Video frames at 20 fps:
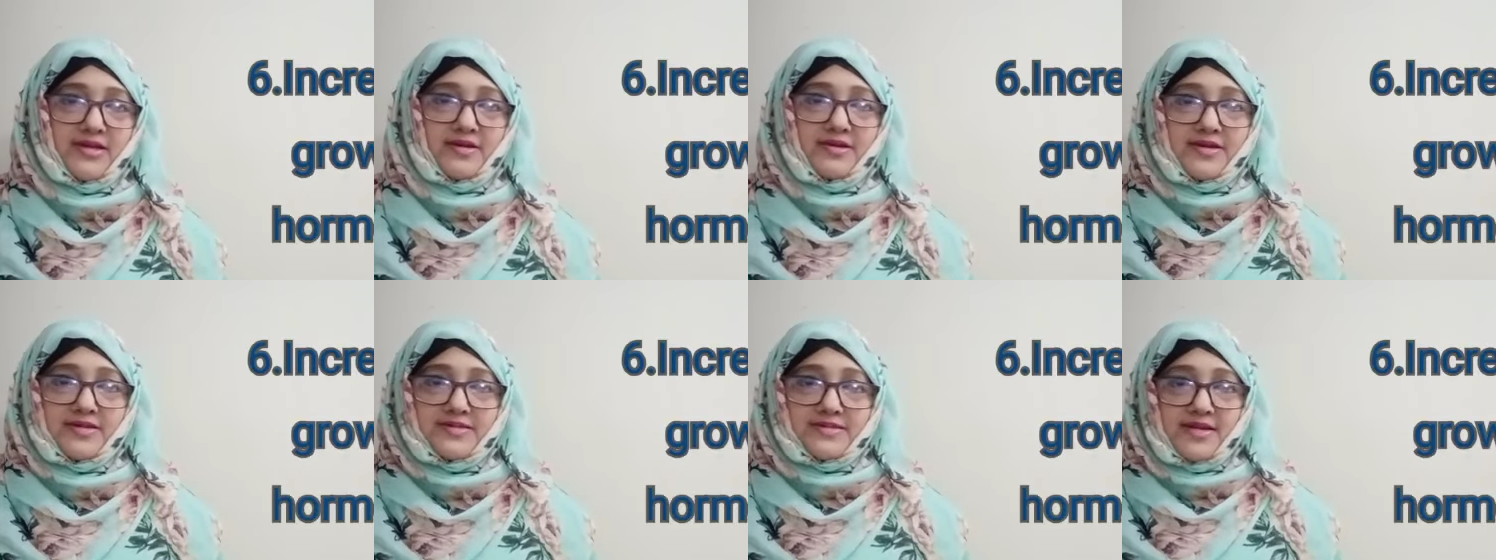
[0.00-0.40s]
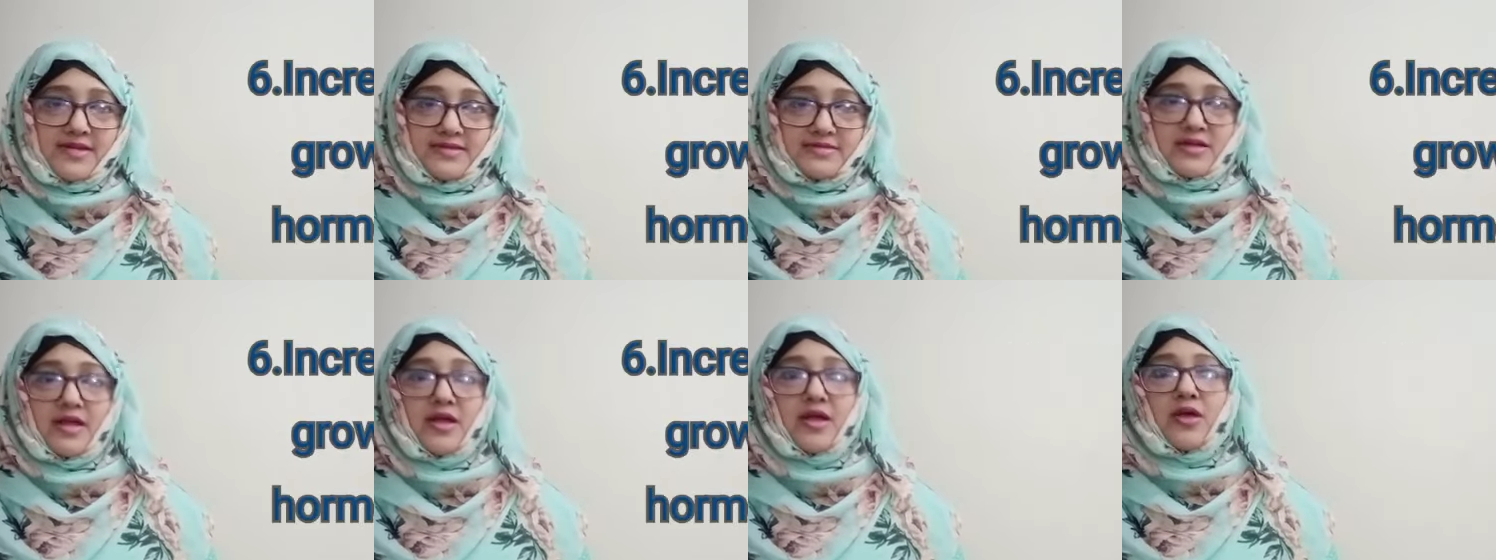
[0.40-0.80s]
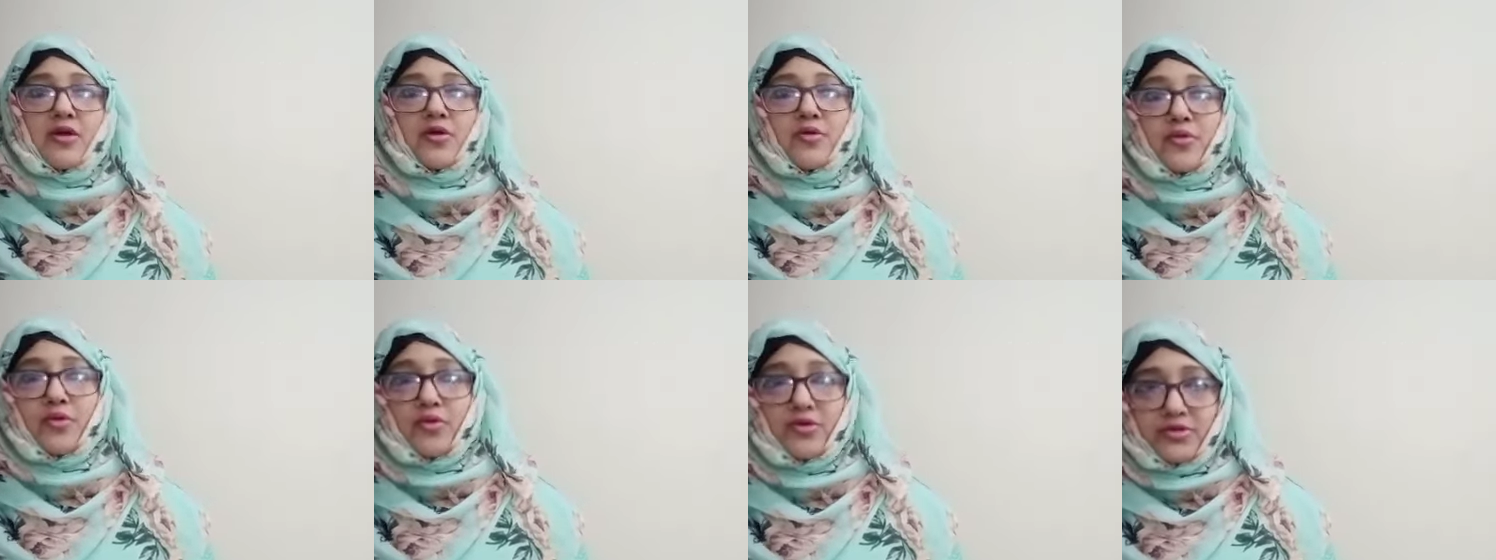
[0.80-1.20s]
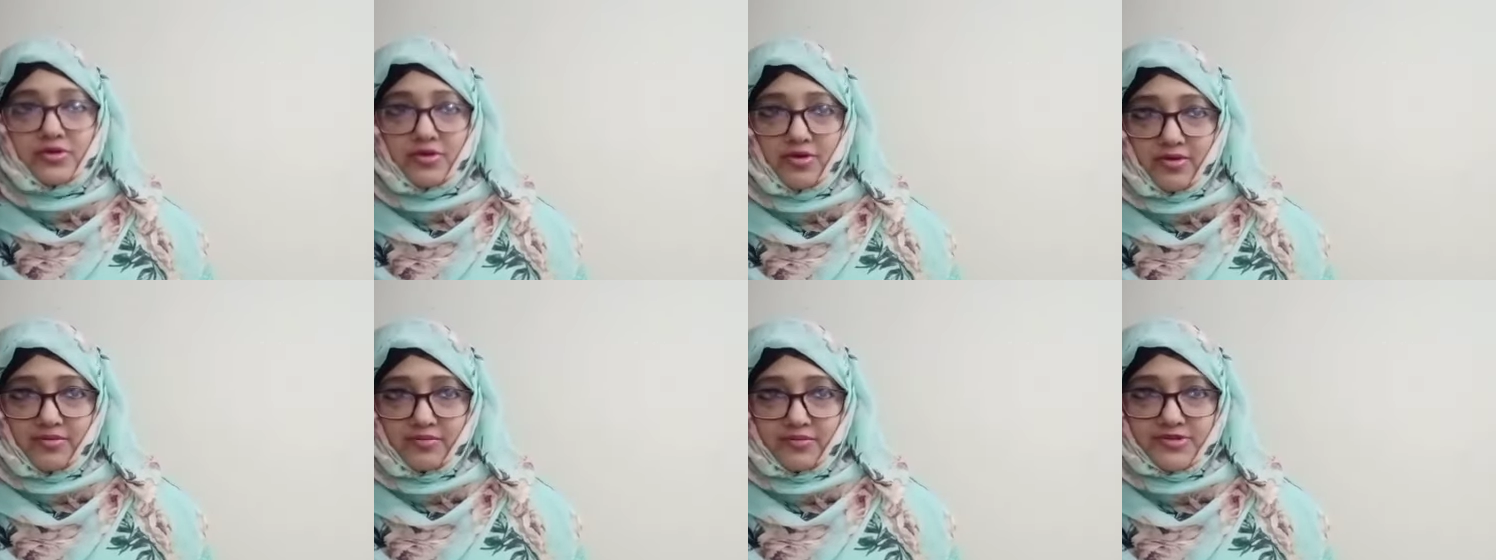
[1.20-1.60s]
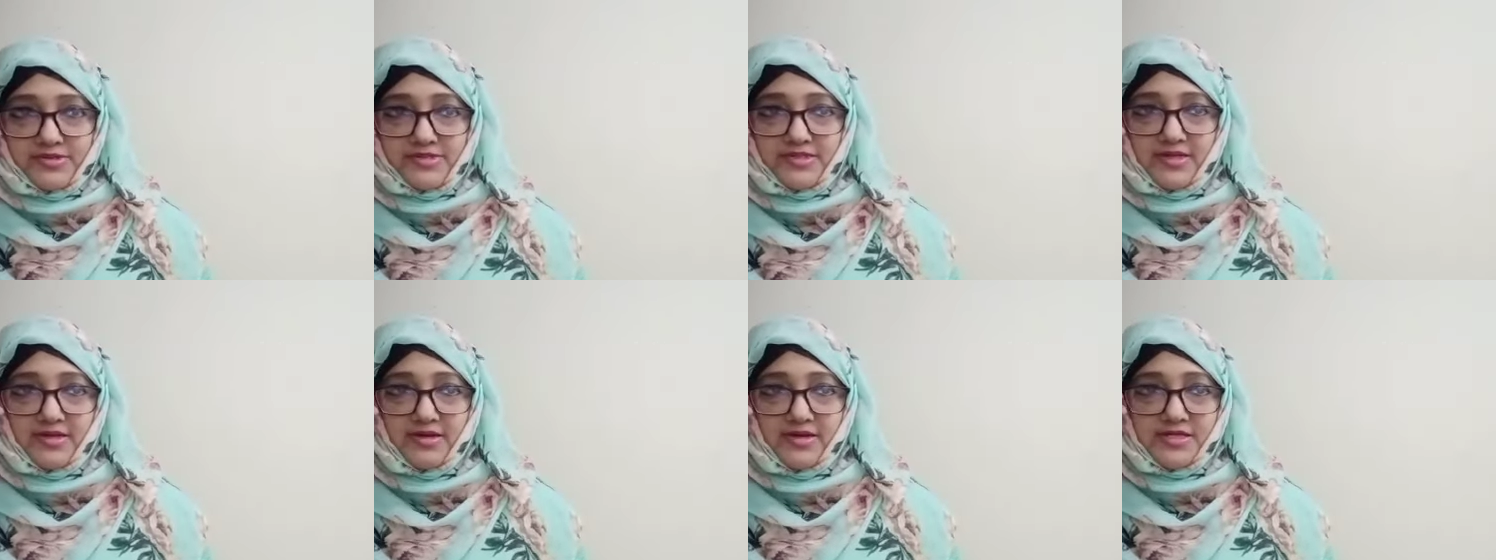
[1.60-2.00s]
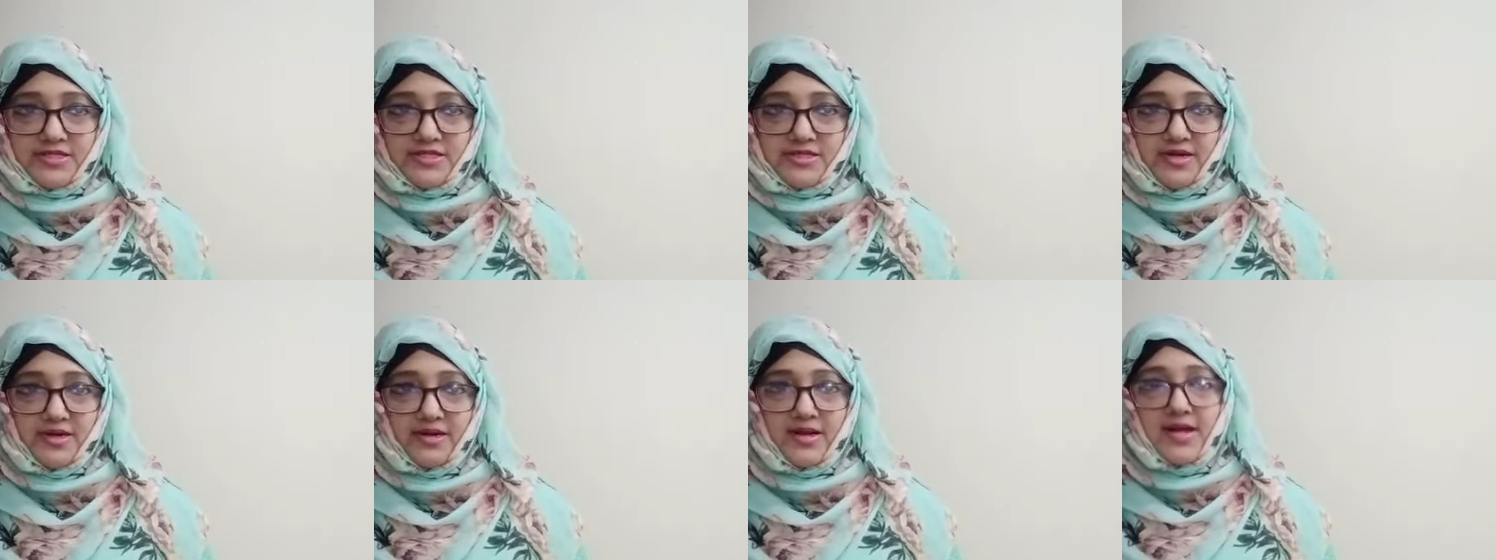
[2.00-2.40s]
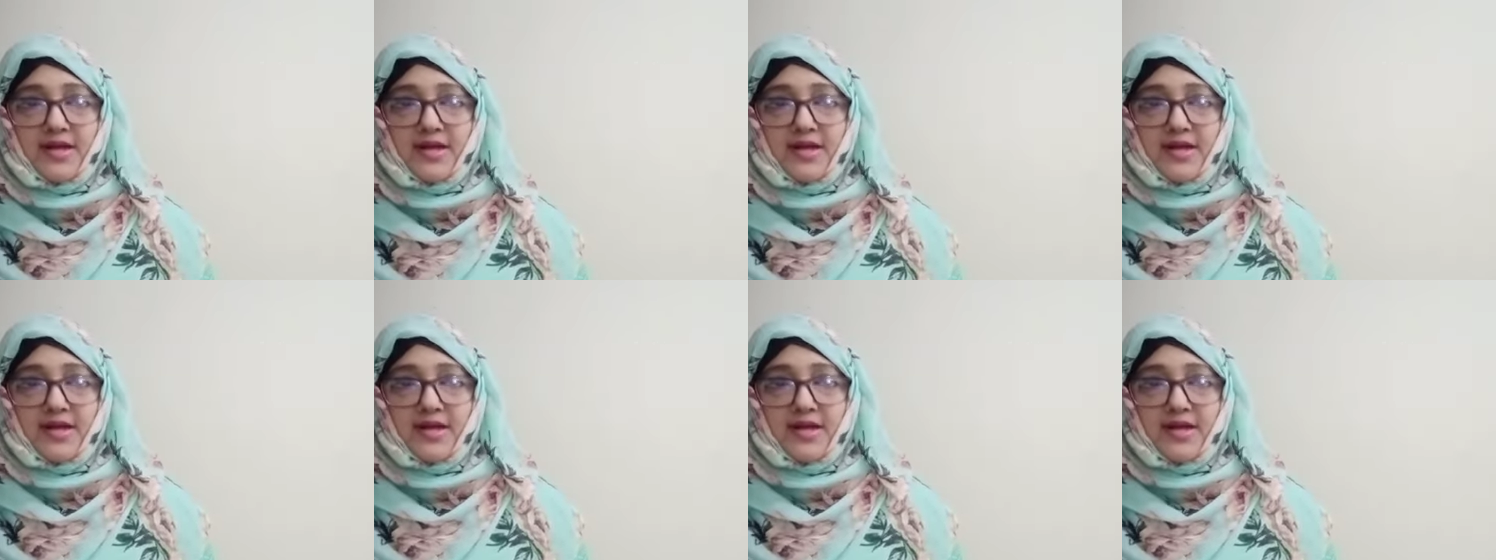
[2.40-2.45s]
increases growth hormone secretion.